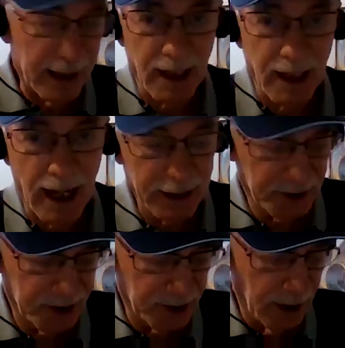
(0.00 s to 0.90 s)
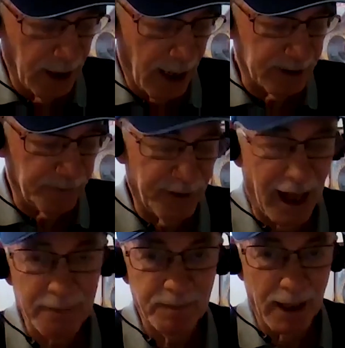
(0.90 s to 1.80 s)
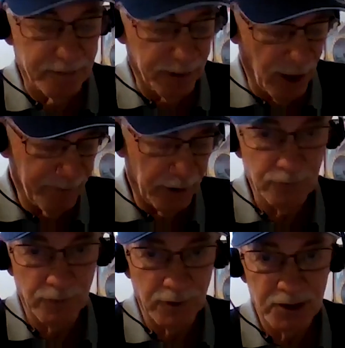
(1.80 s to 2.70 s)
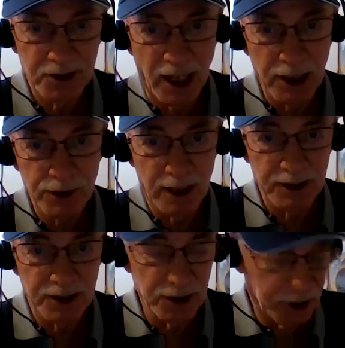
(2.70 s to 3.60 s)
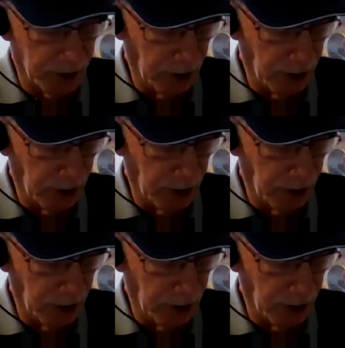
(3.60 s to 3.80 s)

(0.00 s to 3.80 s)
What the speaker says: Cox has a flat bet profit in stakes races,